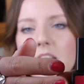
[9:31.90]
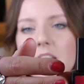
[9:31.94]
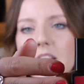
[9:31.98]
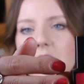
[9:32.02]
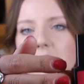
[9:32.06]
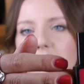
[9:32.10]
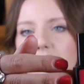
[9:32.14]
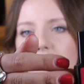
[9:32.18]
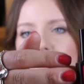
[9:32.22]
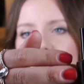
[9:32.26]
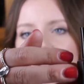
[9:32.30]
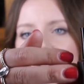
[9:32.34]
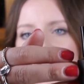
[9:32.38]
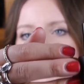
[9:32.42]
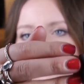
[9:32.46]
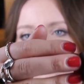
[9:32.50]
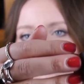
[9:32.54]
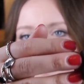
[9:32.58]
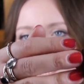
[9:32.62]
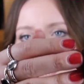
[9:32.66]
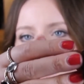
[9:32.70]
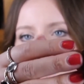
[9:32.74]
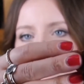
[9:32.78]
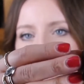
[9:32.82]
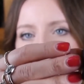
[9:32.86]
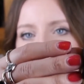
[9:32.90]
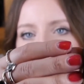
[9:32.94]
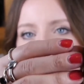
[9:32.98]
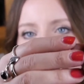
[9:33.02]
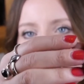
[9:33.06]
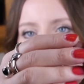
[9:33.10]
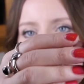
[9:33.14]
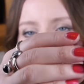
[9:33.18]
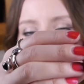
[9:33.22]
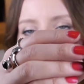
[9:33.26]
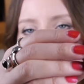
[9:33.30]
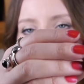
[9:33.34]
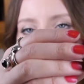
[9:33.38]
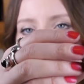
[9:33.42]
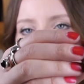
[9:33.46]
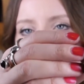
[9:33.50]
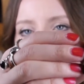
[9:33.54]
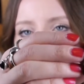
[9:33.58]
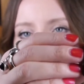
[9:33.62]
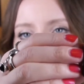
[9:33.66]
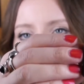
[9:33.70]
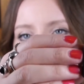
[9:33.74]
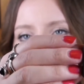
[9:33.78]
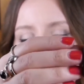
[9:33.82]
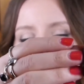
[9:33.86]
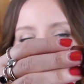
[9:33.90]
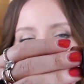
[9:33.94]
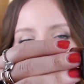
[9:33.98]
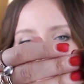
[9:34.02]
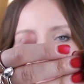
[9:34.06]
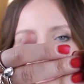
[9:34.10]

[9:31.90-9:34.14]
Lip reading: It's quite a pigmented pinky